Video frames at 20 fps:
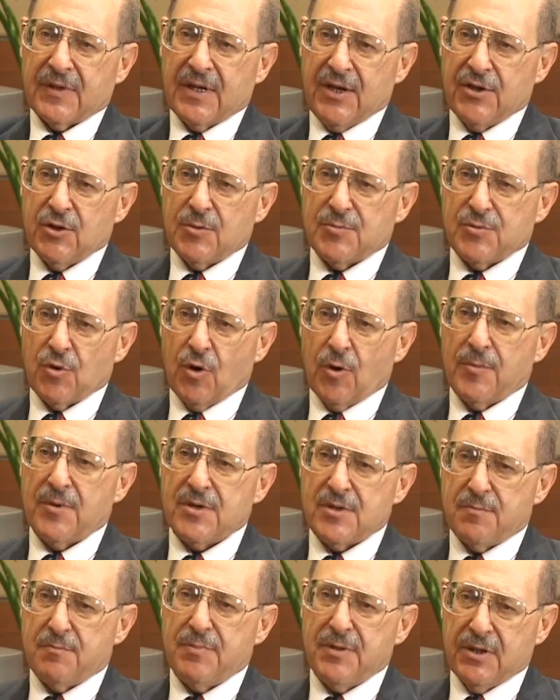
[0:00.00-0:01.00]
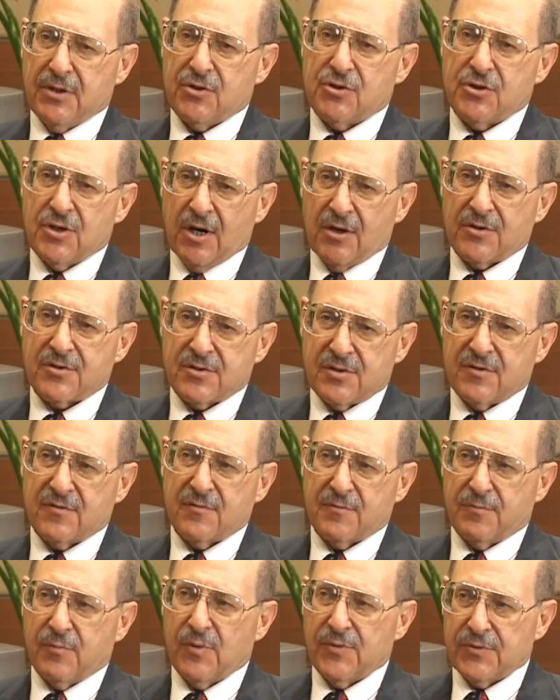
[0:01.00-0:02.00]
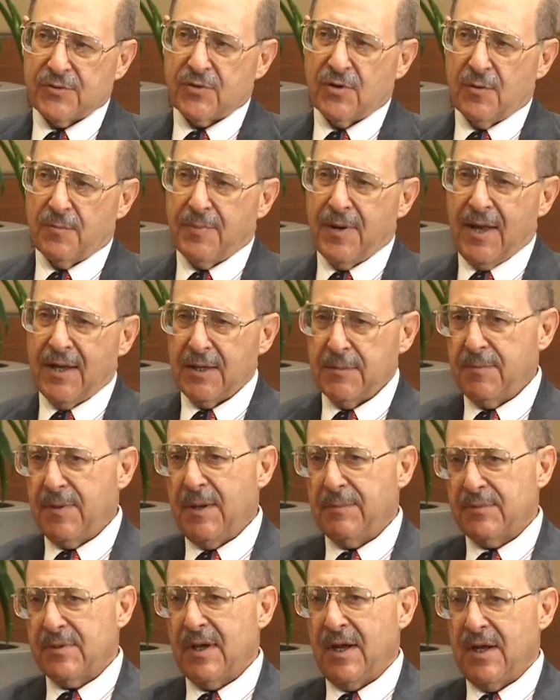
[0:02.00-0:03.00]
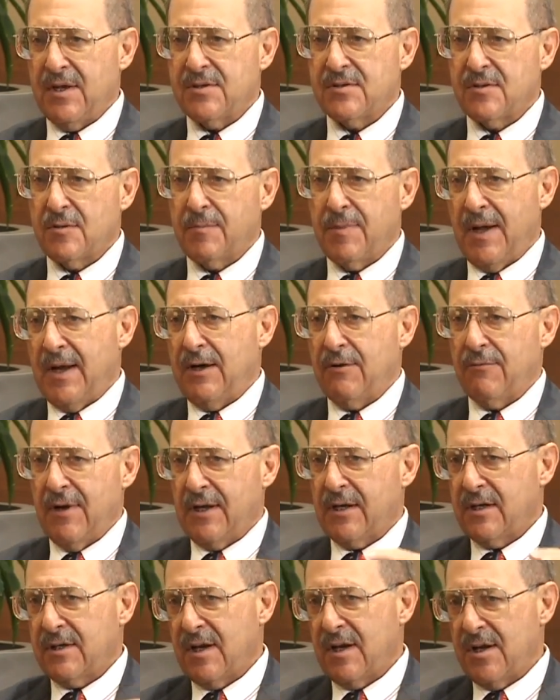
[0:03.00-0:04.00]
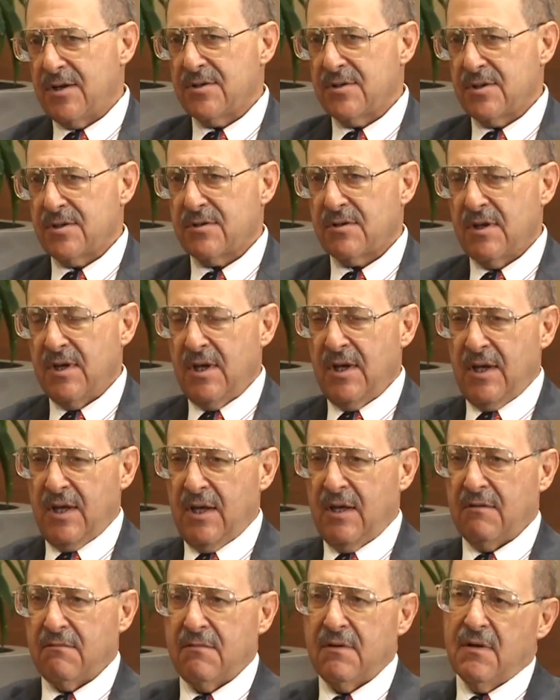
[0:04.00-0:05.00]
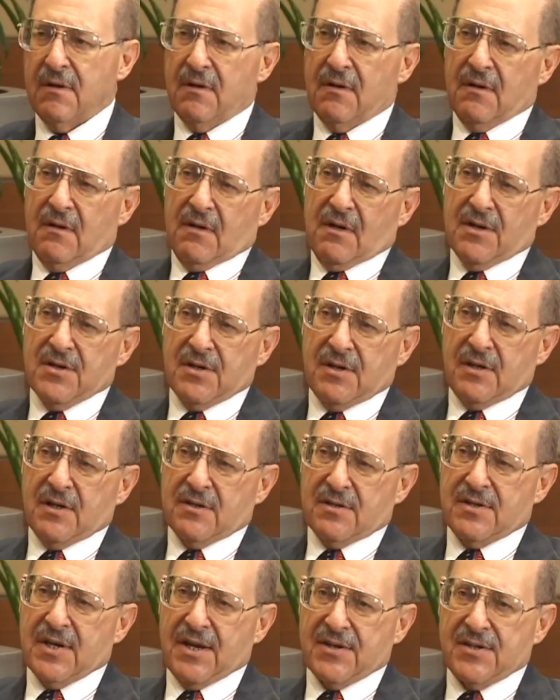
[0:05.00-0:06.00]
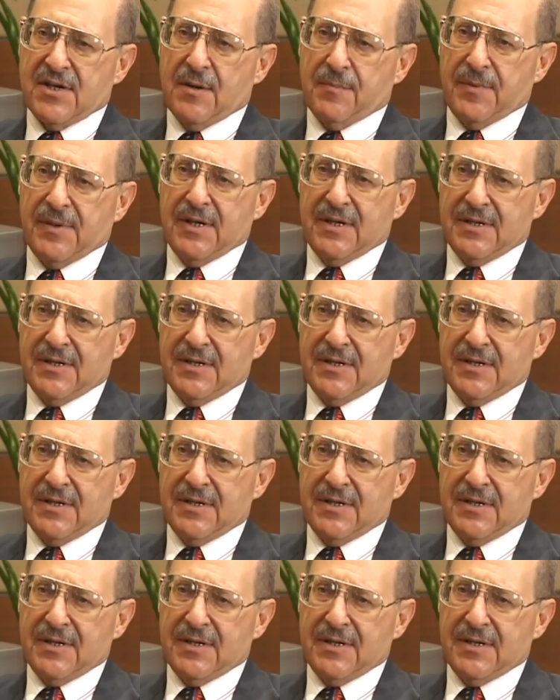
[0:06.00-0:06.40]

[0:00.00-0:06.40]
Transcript: and you absorb these big chunks of what's called polypeptides, your body recognizes and sets up an